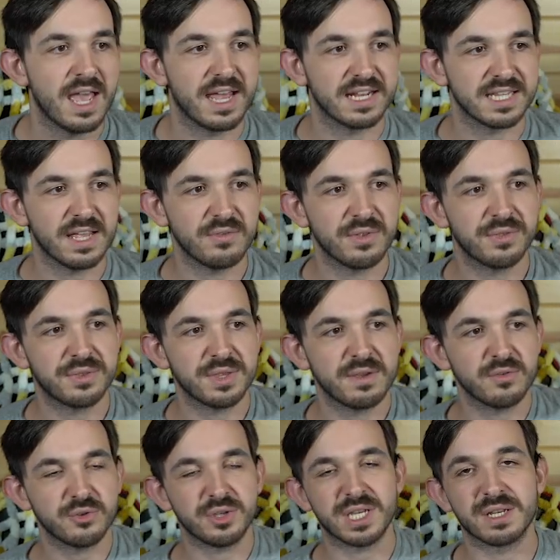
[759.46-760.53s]
At 11th
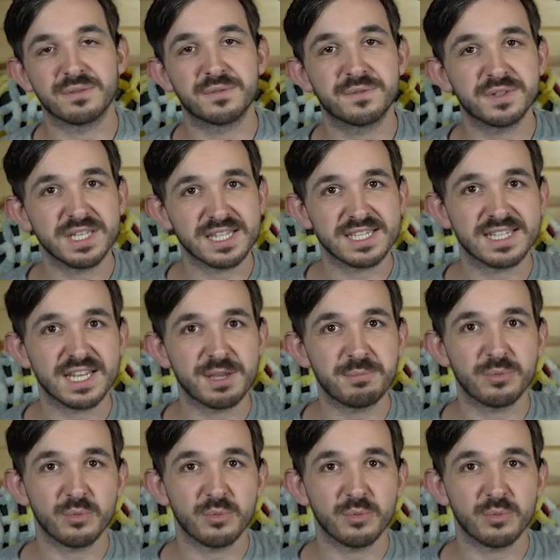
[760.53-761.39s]
level, you get Fleet Step,